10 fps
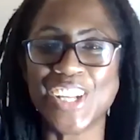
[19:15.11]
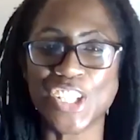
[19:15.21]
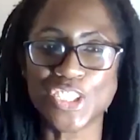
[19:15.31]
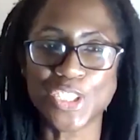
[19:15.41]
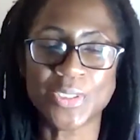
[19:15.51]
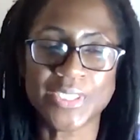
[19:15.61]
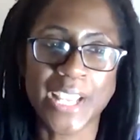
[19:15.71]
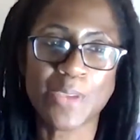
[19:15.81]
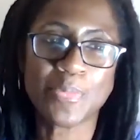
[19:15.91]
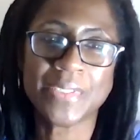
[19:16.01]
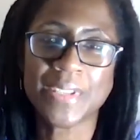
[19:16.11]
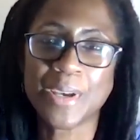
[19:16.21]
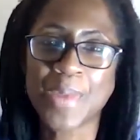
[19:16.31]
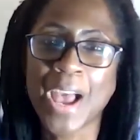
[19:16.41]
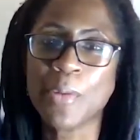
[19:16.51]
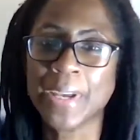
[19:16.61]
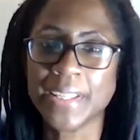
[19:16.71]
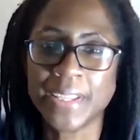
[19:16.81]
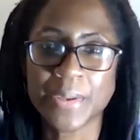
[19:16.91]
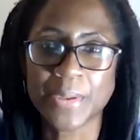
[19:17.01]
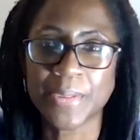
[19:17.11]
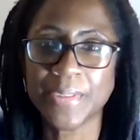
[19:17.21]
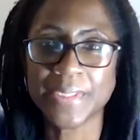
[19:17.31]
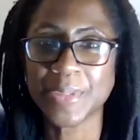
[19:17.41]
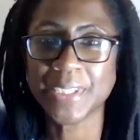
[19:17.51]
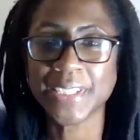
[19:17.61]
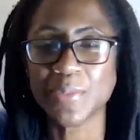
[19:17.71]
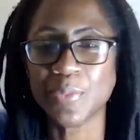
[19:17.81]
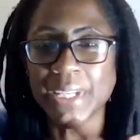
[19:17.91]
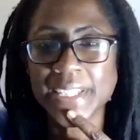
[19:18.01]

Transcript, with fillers: also shapes um, how quickly you go through the simulation.